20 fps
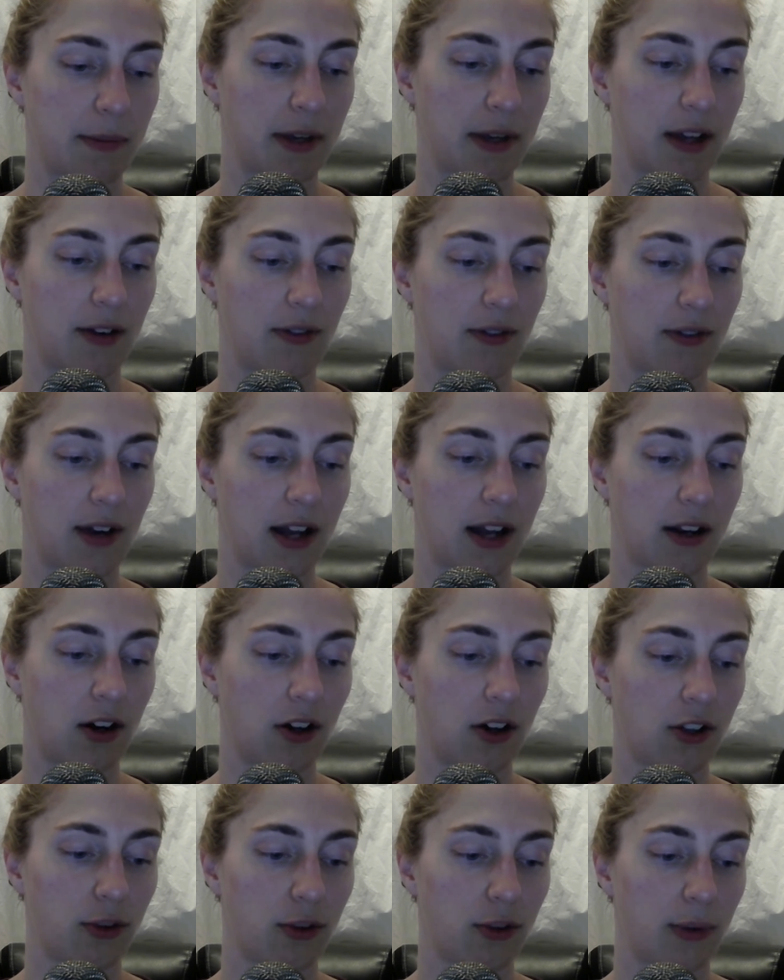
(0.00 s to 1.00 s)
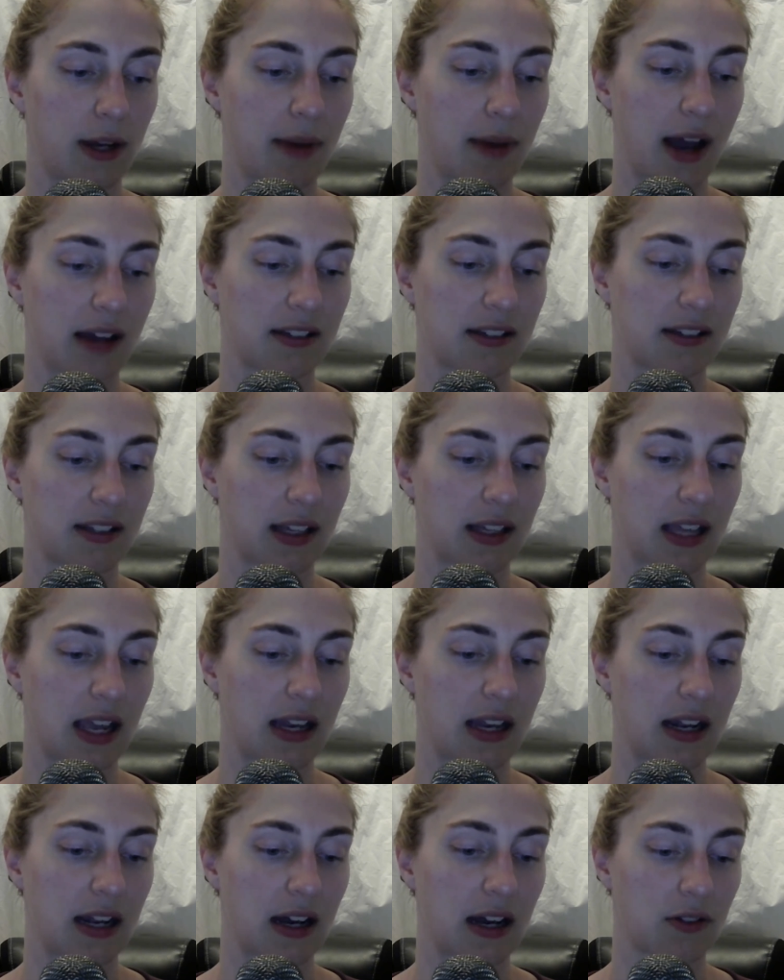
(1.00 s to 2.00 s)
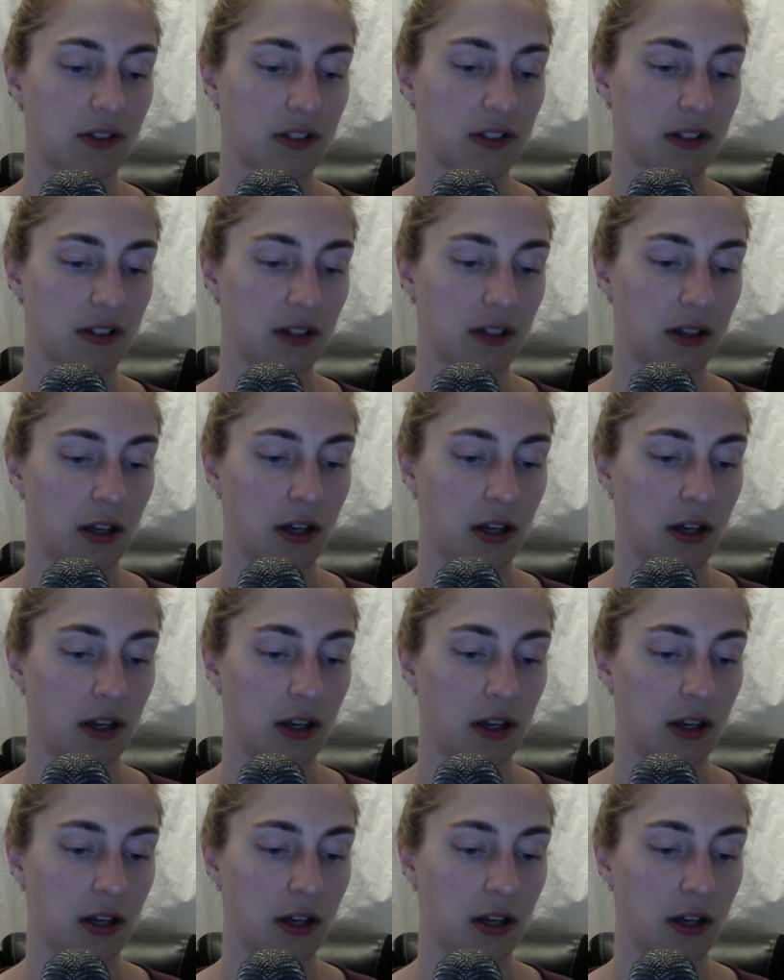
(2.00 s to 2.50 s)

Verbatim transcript: and ran all the way back to the gatehouse.